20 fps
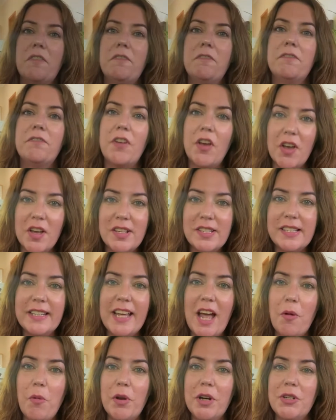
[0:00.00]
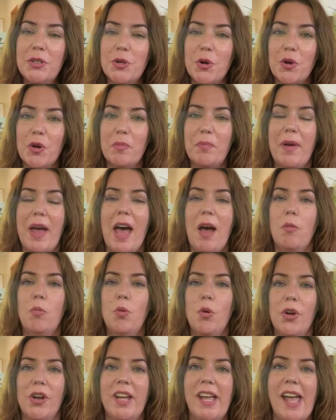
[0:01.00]
firstly, I want to talk about
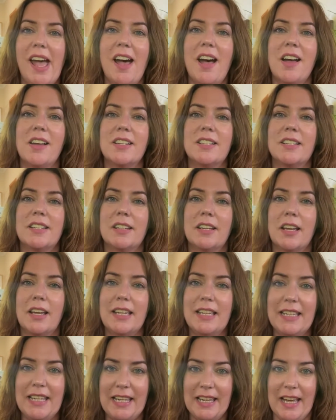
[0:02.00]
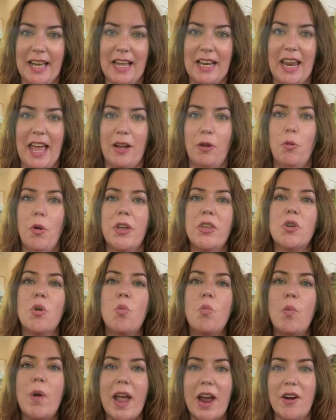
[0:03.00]
workout gear, like what you're
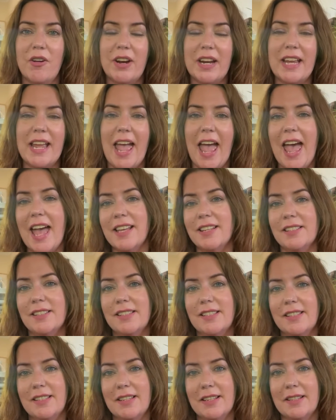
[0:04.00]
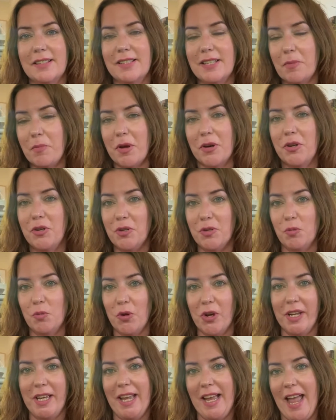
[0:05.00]
wearing as someone who's
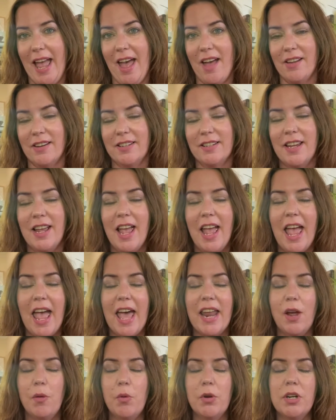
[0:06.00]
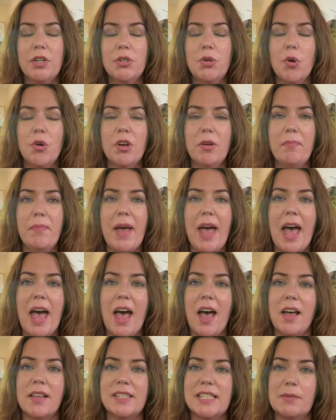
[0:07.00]
working out. And I want to talk
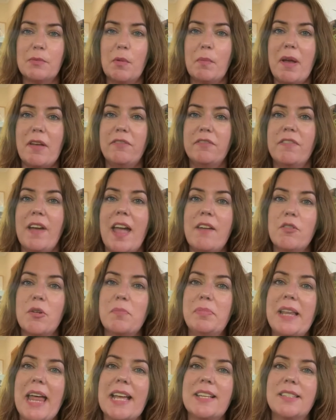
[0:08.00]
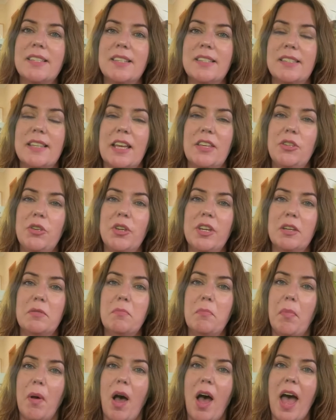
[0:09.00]
about some of my favorite places that you can
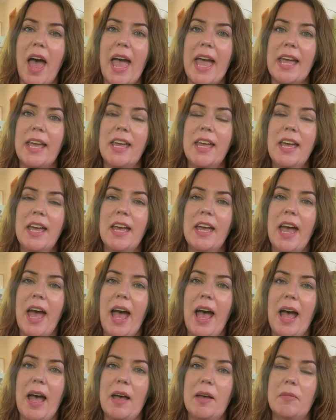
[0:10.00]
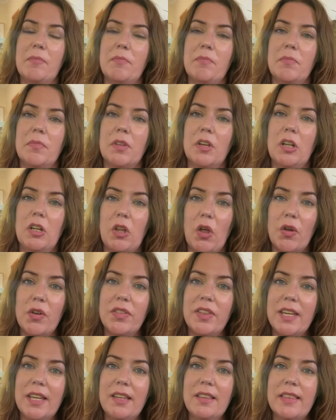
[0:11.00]
buy
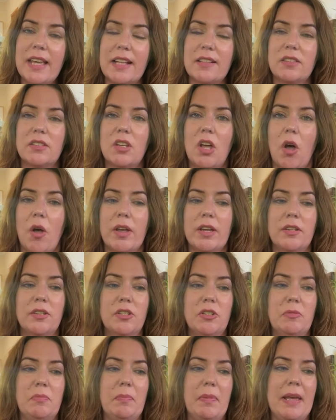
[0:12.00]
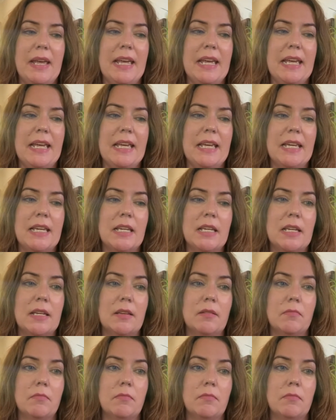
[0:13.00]
clothing that's going to be